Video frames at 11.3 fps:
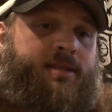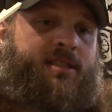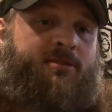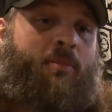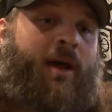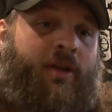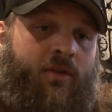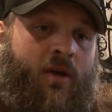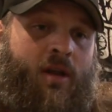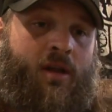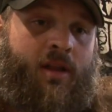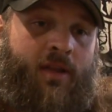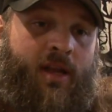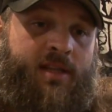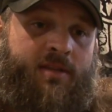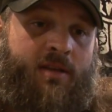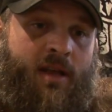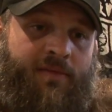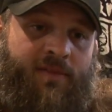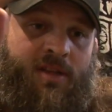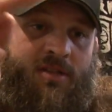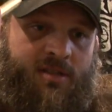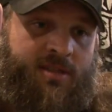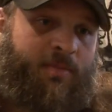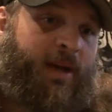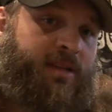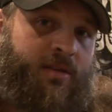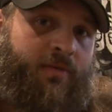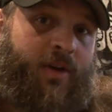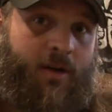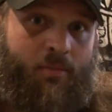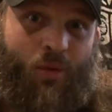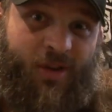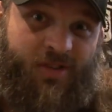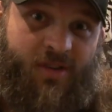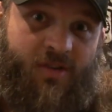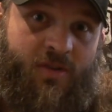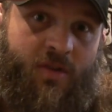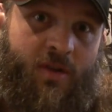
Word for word: these spikes on it, and then it, uh, if you touch the spikes, they're very poisonous.